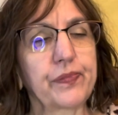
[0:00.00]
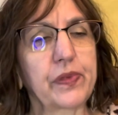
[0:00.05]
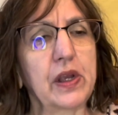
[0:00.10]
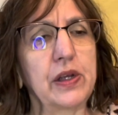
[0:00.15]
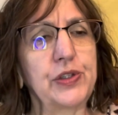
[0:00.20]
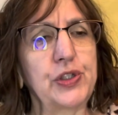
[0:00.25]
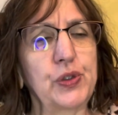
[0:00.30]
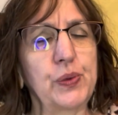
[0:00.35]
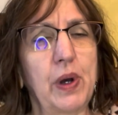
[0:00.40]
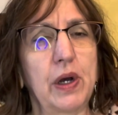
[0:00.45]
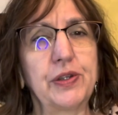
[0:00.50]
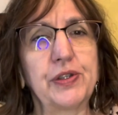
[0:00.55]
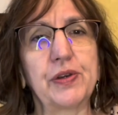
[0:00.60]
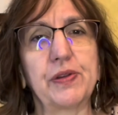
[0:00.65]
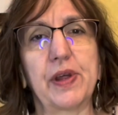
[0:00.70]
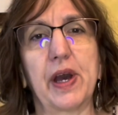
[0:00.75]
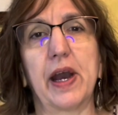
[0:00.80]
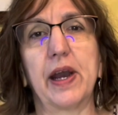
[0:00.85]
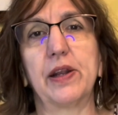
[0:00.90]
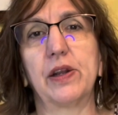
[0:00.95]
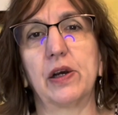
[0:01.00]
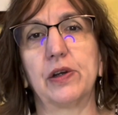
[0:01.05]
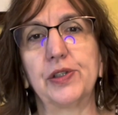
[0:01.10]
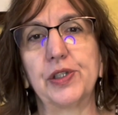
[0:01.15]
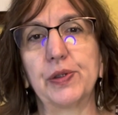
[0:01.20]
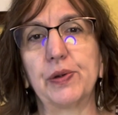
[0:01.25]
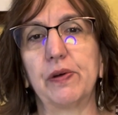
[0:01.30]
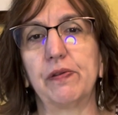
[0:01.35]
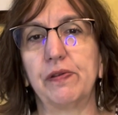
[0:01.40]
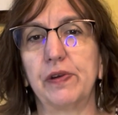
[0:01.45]
So I'll do that and I'll
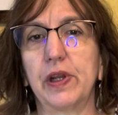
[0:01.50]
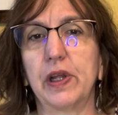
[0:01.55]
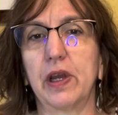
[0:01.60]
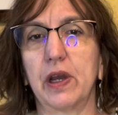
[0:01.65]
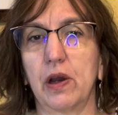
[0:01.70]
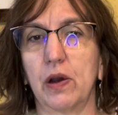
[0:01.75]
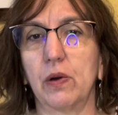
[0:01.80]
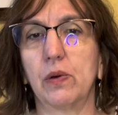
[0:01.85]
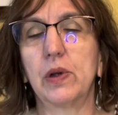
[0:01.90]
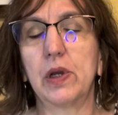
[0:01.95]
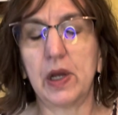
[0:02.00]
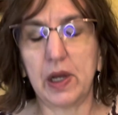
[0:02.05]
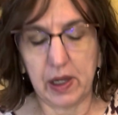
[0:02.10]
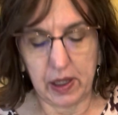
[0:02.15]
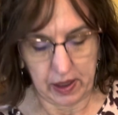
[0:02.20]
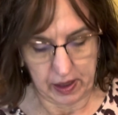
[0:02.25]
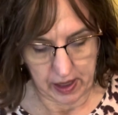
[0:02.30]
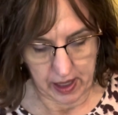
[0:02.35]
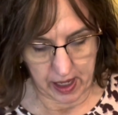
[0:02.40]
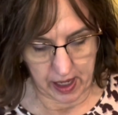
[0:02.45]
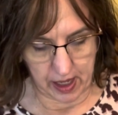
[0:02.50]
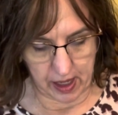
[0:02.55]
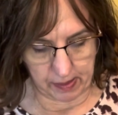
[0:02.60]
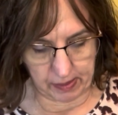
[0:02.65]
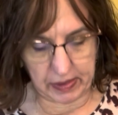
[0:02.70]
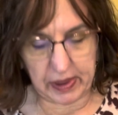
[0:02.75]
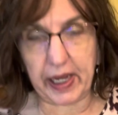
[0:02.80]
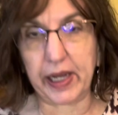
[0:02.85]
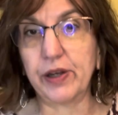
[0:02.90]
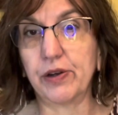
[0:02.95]
do a video
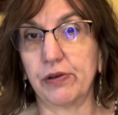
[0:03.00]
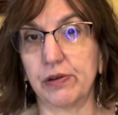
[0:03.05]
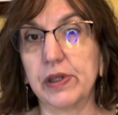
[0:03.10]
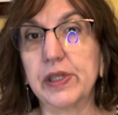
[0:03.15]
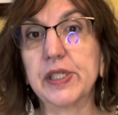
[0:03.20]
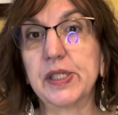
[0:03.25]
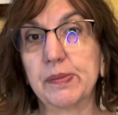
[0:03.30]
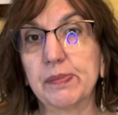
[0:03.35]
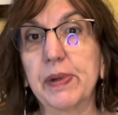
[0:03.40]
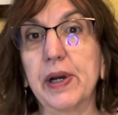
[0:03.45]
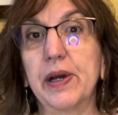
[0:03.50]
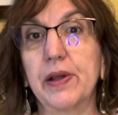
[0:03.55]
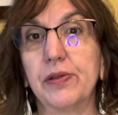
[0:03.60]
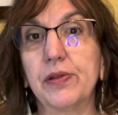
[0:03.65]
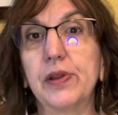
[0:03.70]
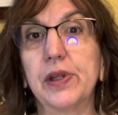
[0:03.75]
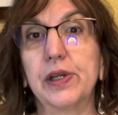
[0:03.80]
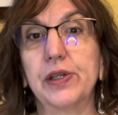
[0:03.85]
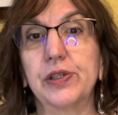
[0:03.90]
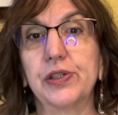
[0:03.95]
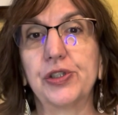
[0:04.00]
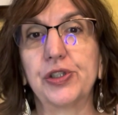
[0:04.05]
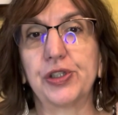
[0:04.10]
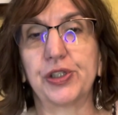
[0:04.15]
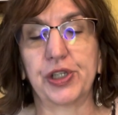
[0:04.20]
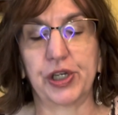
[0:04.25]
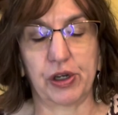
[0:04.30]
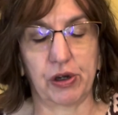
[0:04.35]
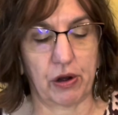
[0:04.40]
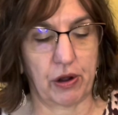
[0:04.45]
later this month and
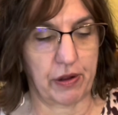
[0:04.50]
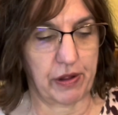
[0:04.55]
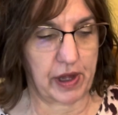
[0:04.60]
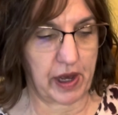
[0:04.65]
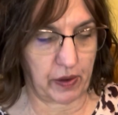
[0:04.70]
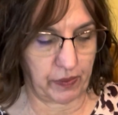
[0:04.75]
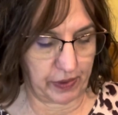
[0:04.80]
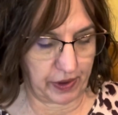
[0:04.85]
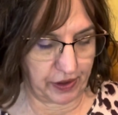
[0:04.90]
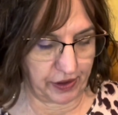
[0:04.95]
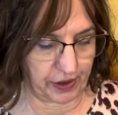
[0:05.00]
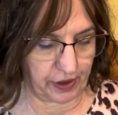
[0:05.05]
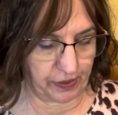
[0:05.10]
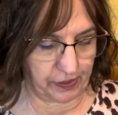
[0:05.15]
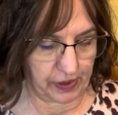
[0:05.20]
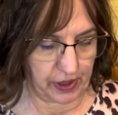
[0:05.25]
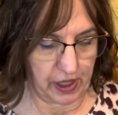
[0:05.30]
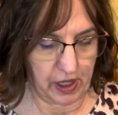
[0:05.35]
share all that with you.